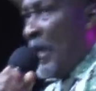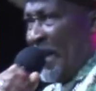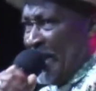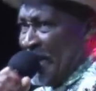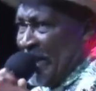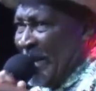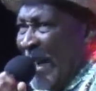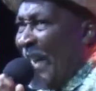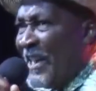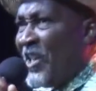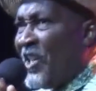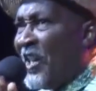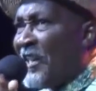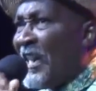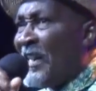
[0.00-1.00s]
Is then
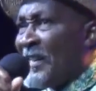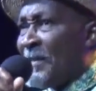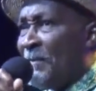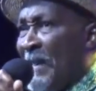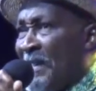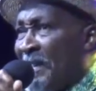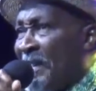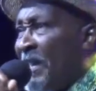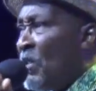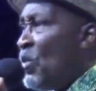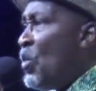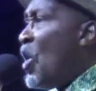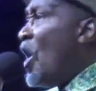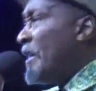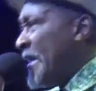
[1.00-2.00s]
you just miss the
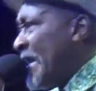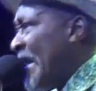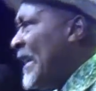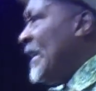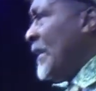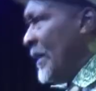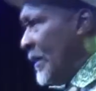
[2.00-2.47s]
water